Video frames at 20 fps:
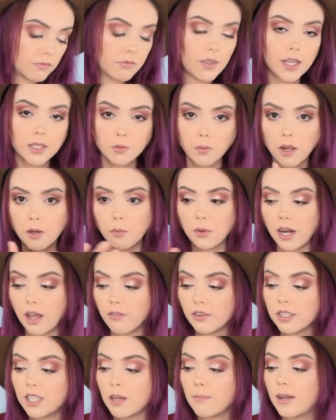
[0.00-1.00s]
that's why when
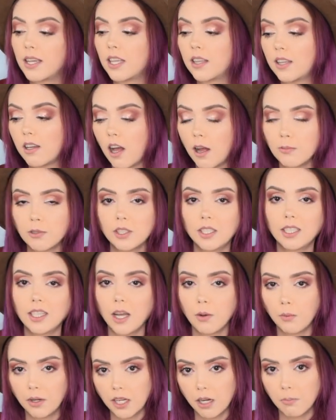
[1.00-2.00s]
every time I get the option to
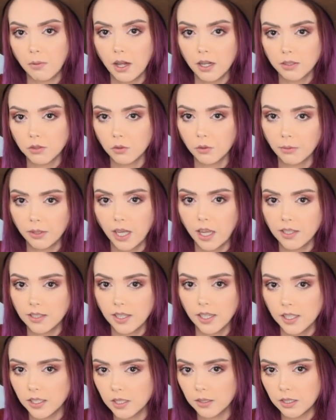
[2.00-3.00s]
get one in a box, normally I
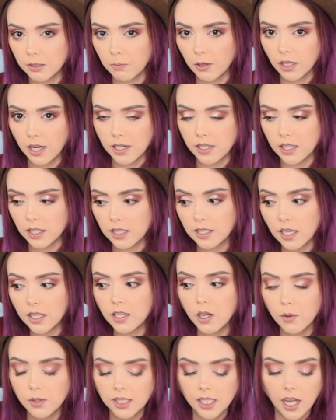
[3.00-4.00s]
say it's a smart idea because I
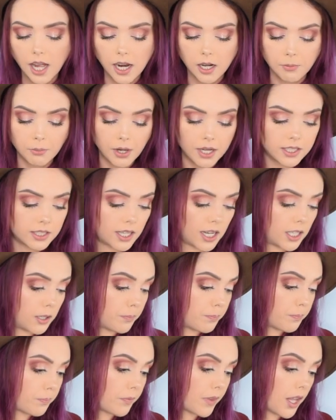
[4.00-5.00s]
know it's a higher priced
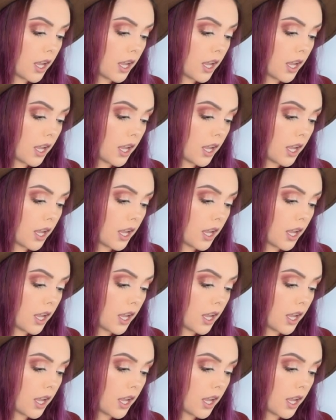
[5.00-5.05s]
item.